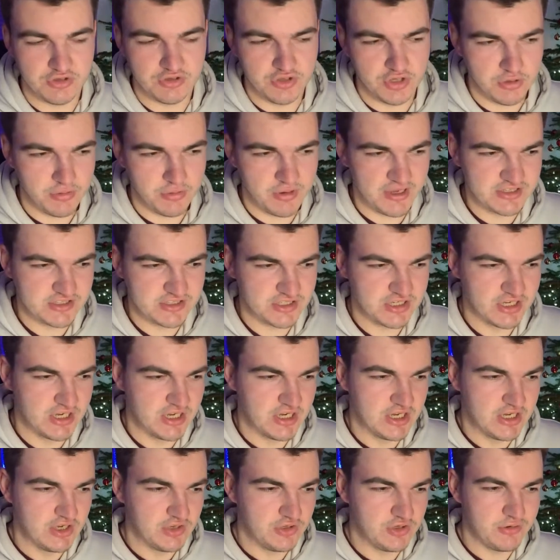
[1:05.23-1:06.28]
on New
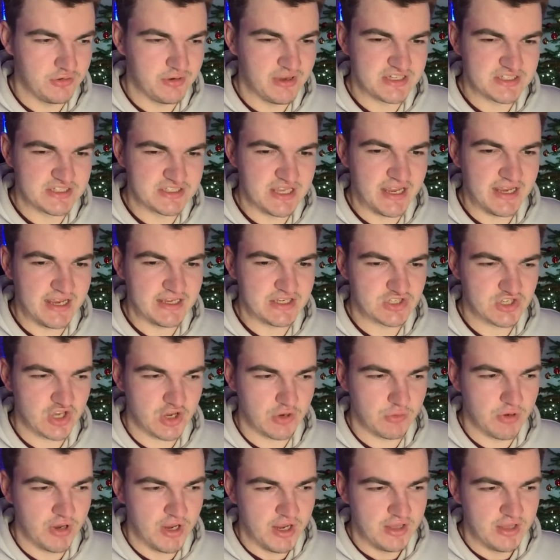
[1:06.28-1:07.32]
Year's Day.
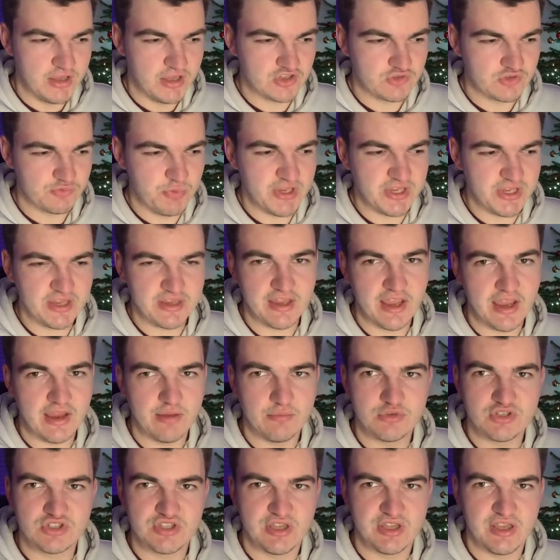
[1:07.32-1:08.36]
So there's bigger
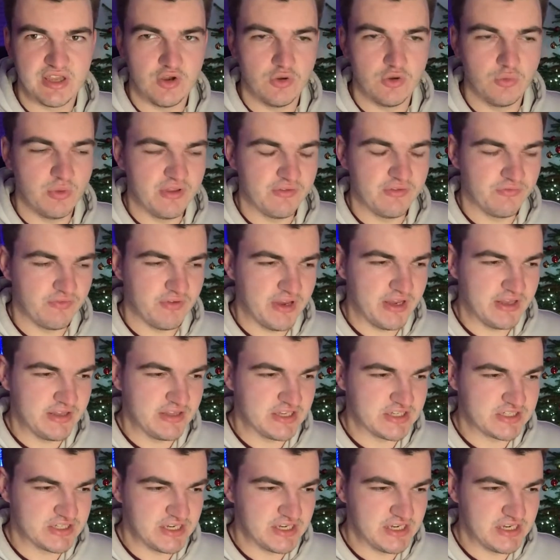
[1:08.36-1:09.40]
games to deal with in the
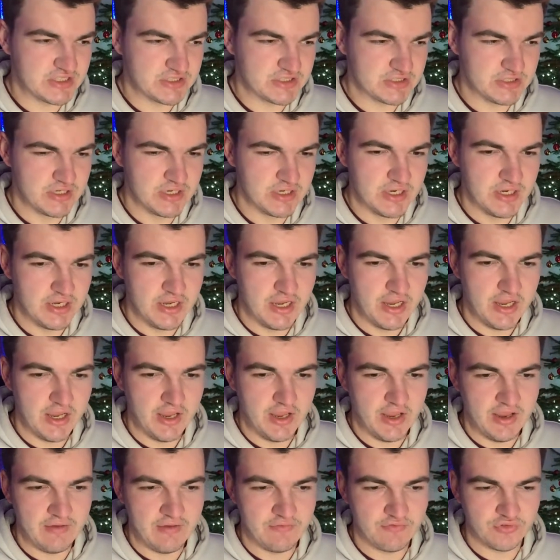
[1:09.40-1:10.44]
season
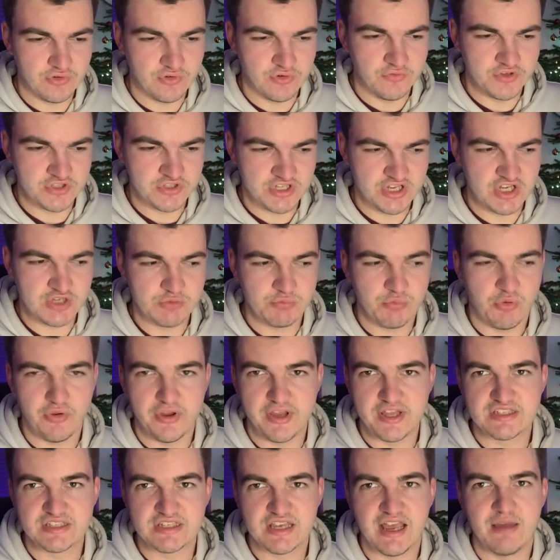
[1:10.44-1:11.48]
in front of us at this point
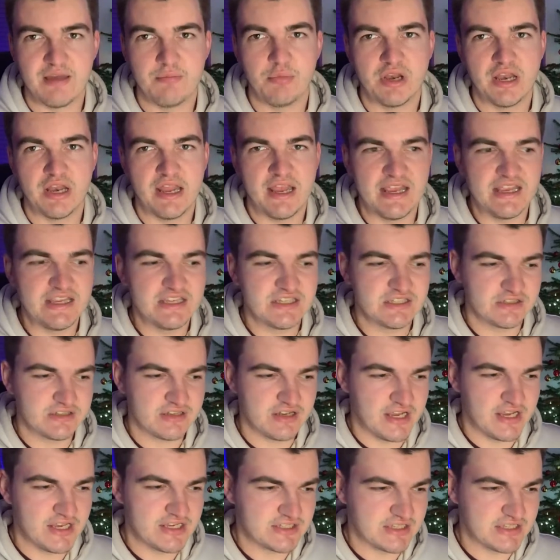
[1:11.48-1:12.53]
in time. But it is
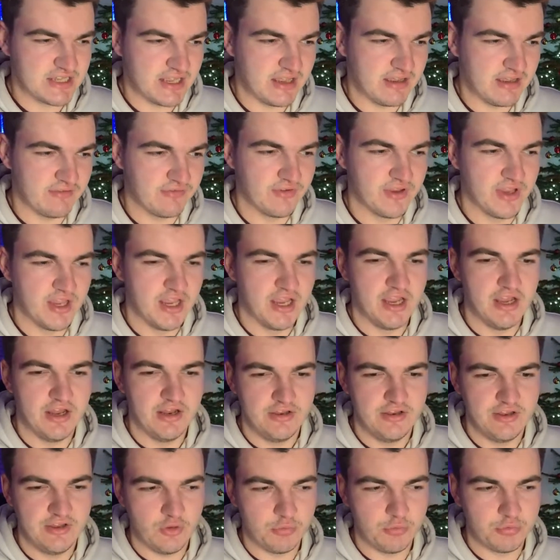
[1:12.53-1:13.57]
nice to have
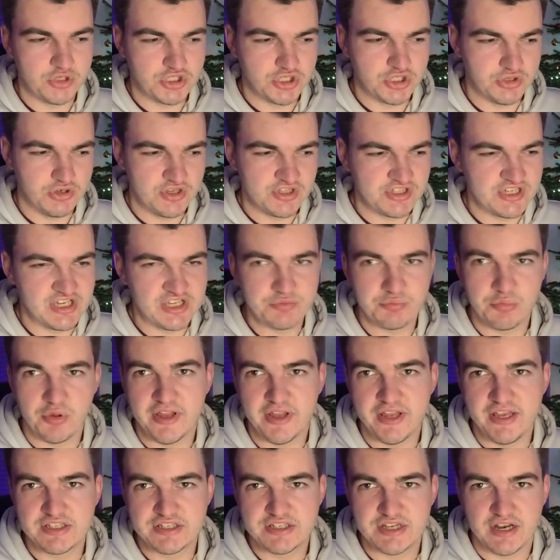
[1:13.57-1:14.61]
the opportunity to
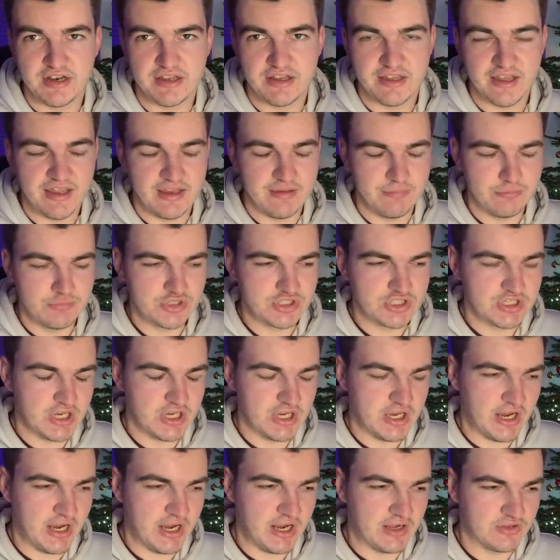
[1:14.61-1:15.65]
play these kind of games
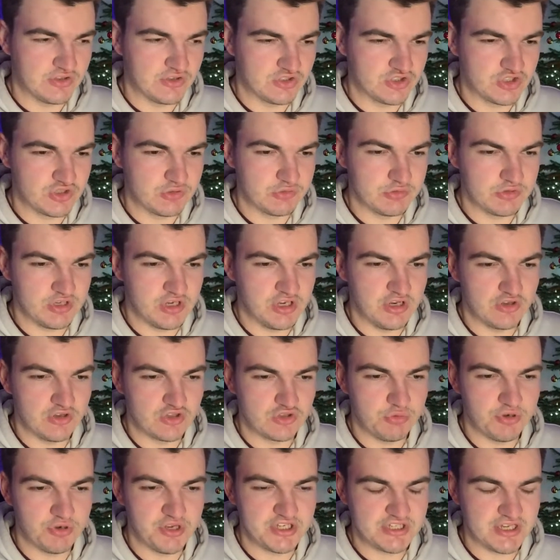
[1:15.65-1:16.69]
and to
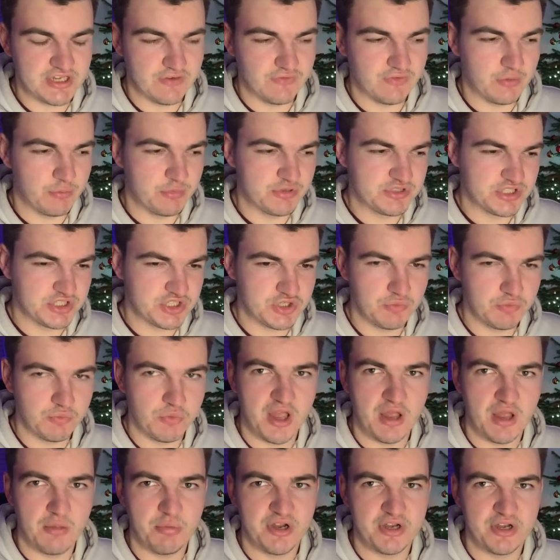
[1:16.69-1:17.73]
put yourself in a position
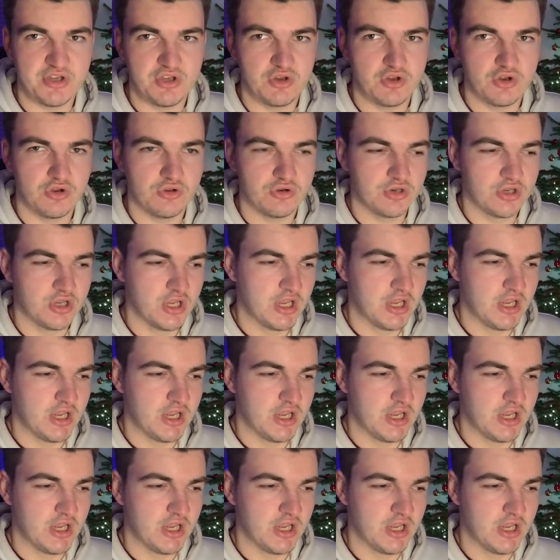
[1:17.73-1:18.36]
whereby you could